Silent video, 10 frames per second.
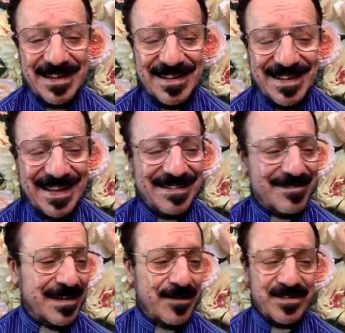and then
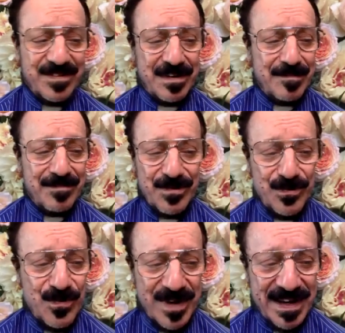there was some
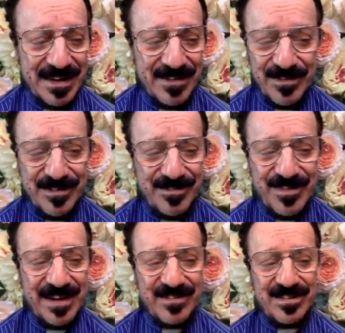new wave of
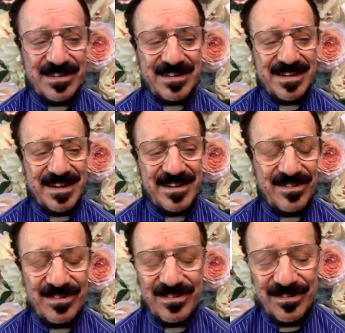infection, and
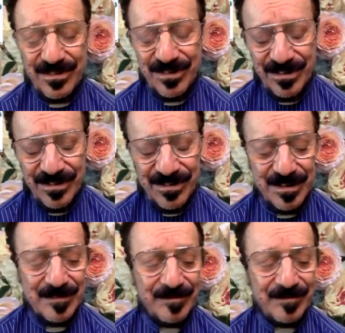cases surged,